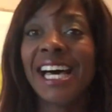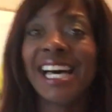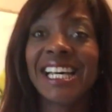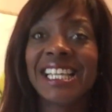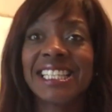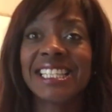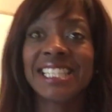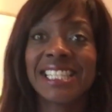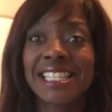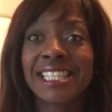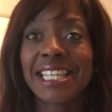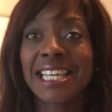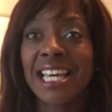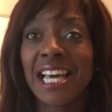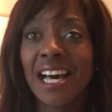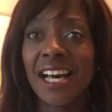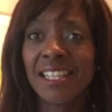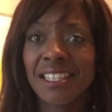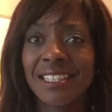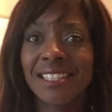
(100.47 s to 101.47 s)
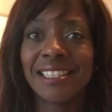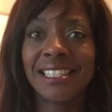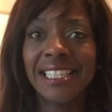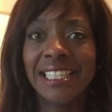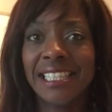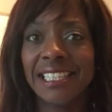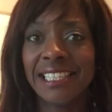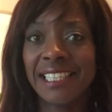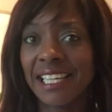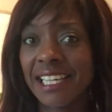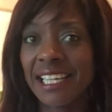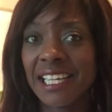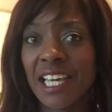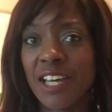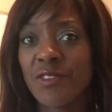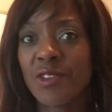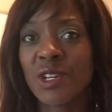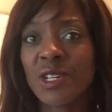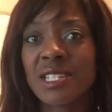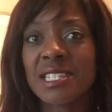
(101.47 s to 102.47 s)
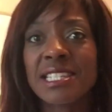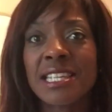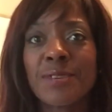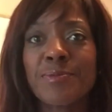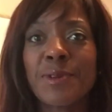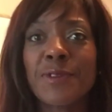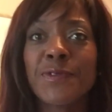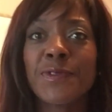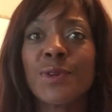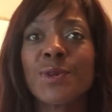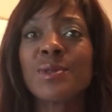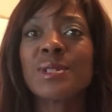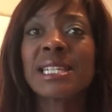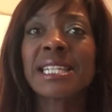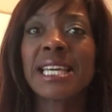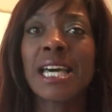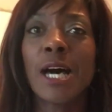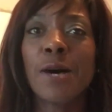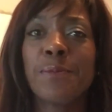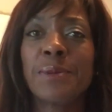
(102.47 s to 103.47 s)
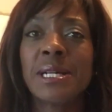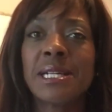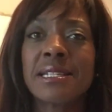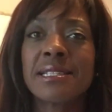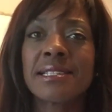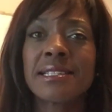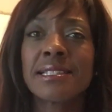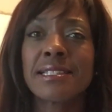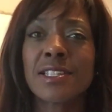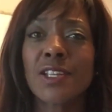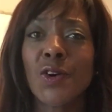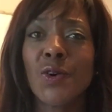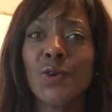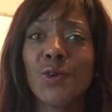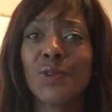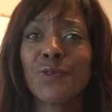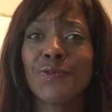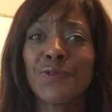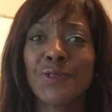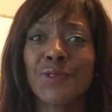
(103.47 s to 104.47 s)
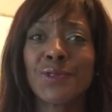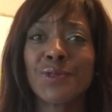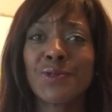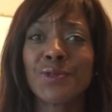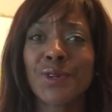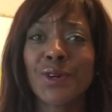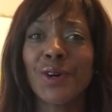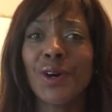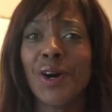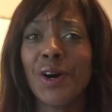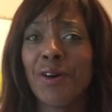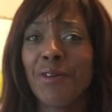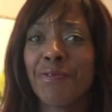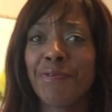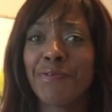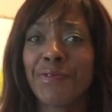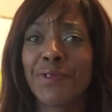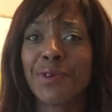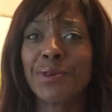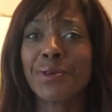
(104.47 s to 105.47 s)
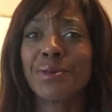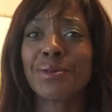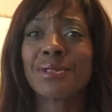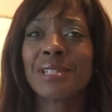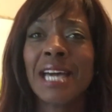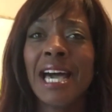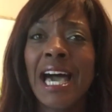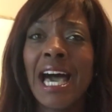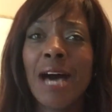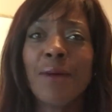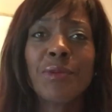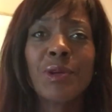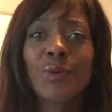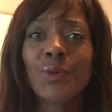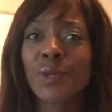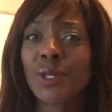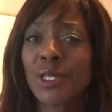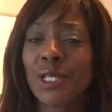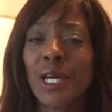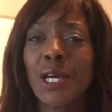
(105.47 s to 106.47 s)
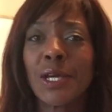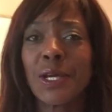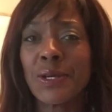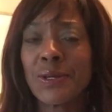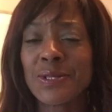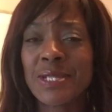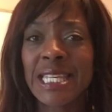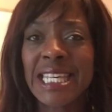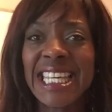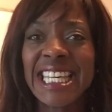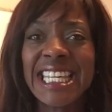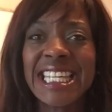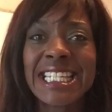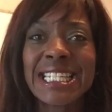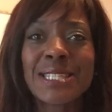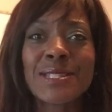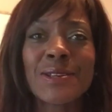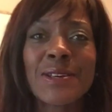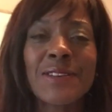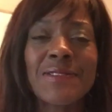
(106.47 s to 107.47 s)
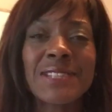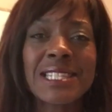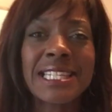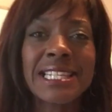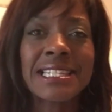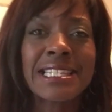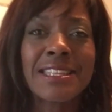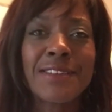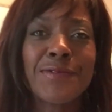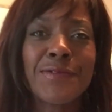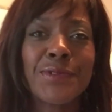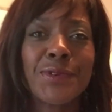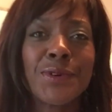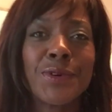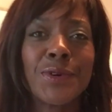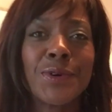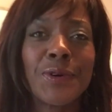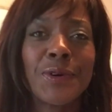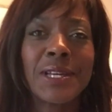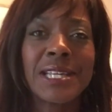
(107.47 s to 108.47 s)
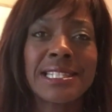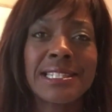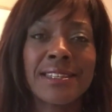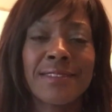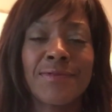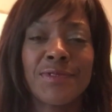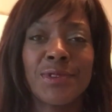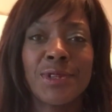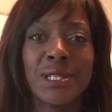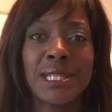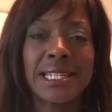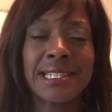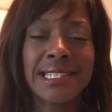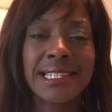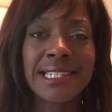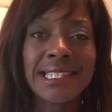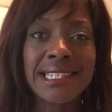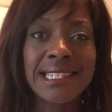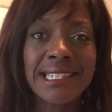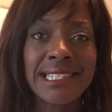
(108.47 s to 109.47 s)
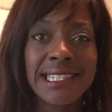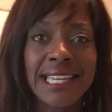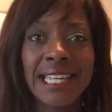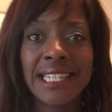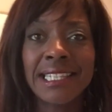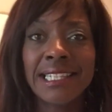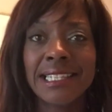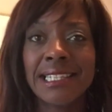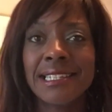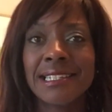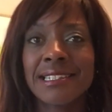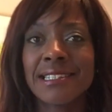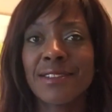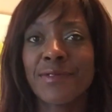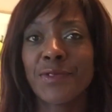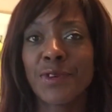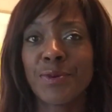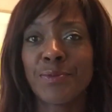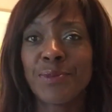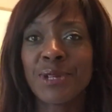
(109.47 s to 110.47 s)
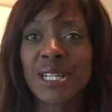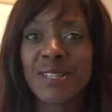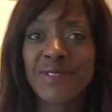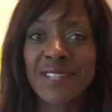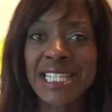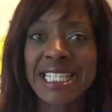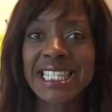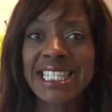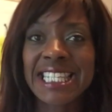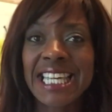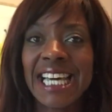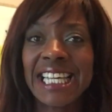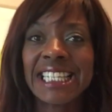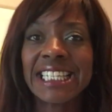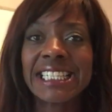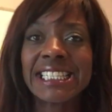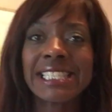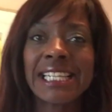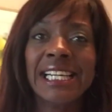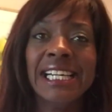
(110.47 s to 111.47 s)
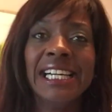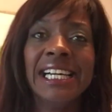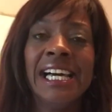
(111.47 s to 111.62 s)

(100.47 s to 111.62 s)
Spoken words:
And the other thing that can go wrong is there'll be food in cupboards and it's old food or off food and we wouldn't know whose it is. Is it for an existing tenant? Is it for a previous tenant?